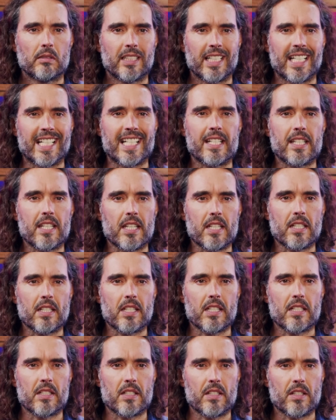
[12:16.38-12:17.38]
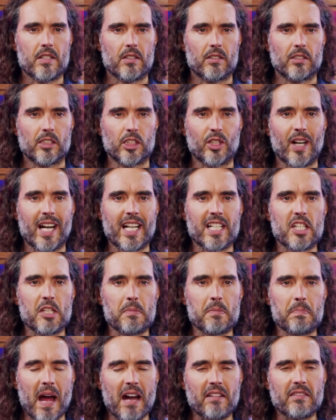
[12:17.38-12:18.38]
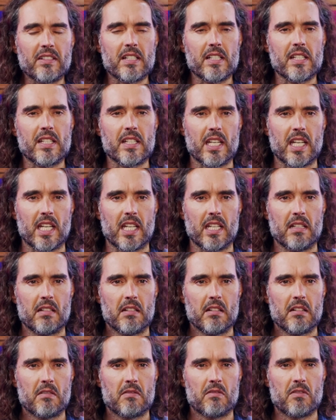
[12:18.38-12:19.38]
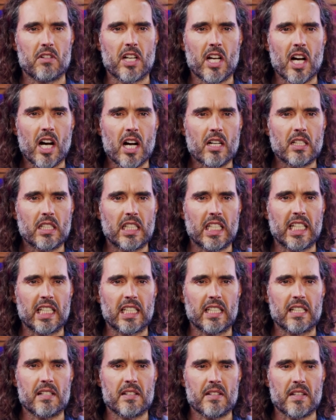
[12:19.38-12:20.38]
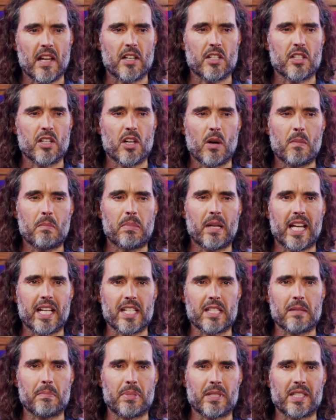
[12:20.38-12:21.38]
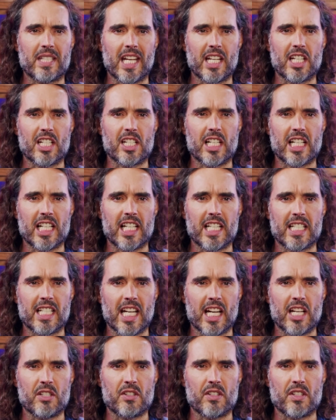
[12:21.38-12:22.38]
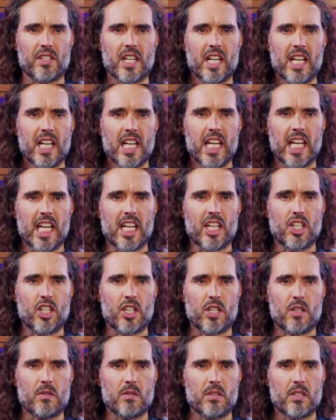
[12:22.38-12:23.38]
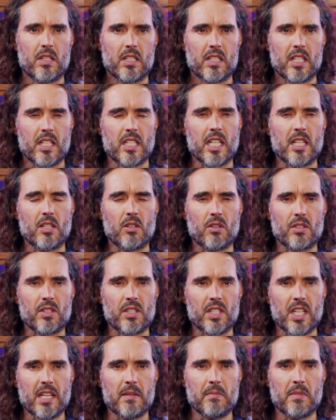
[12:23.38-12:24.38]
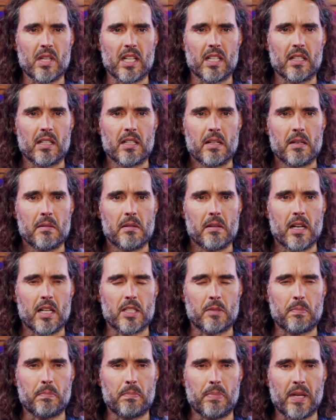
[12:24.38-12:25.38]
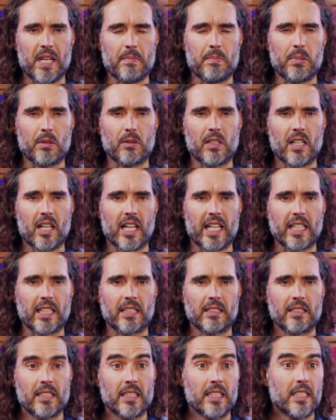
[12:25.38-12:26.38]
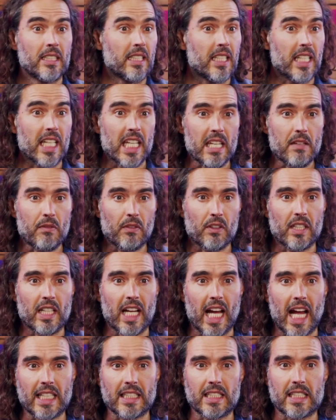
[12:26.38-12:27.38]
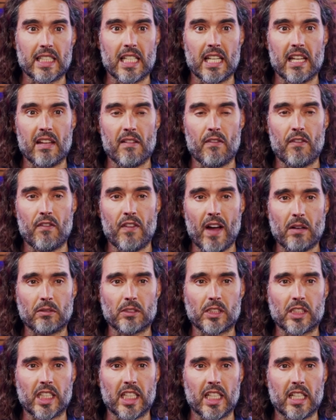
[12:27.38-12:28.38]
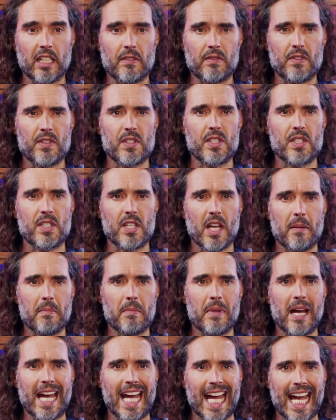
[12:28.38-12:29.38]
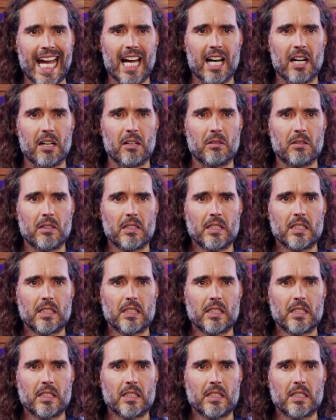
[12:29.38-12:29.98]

insistence on transparency regarding such complex and potentially dangerous issues? Does it not seem that as people like even Anthony Fauci have somehow